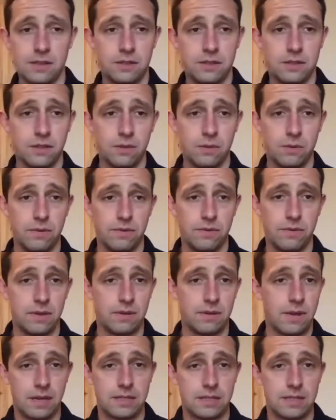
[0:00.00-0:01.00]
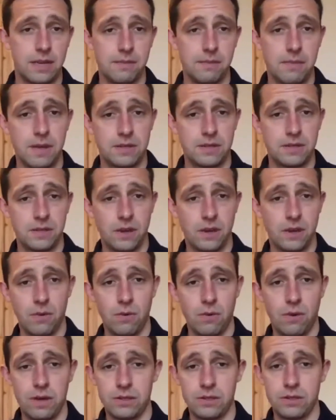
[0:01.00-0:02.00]
to do with, like you say, SEO
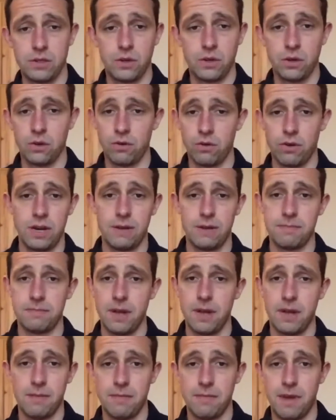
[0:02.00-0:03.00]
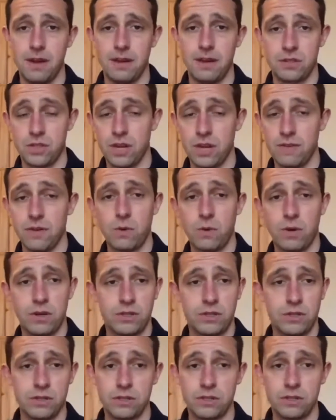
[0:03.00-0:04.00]
or any security, um, any server questions,